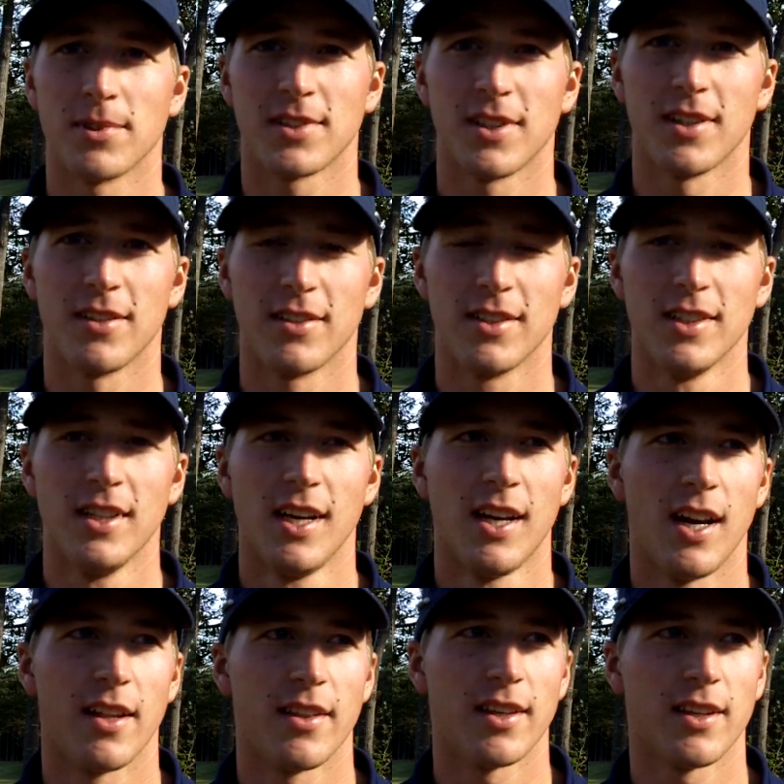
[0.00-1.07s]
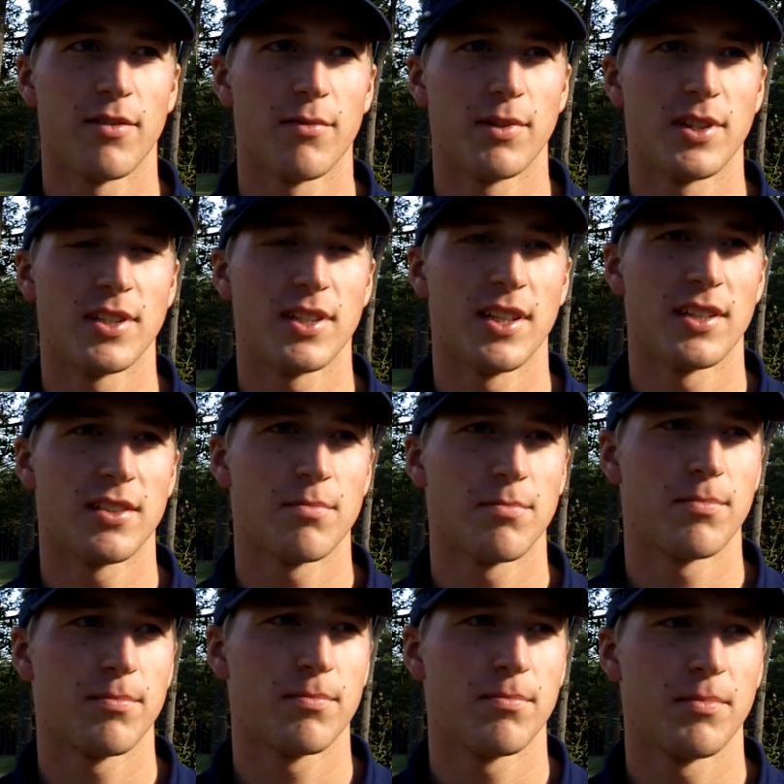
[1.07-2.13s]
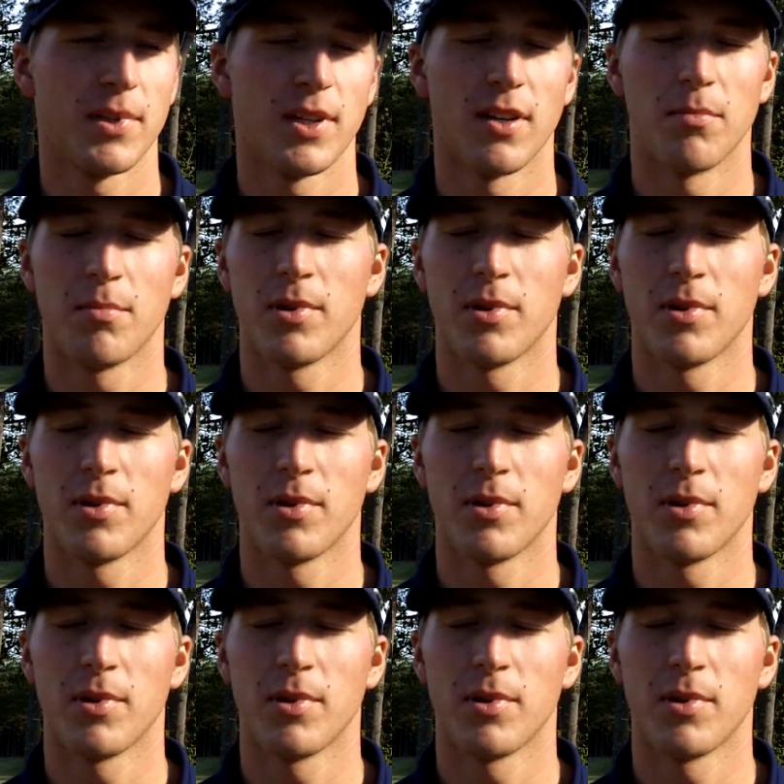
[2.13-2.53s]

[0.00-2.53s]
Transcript: So I think if we just get, you know,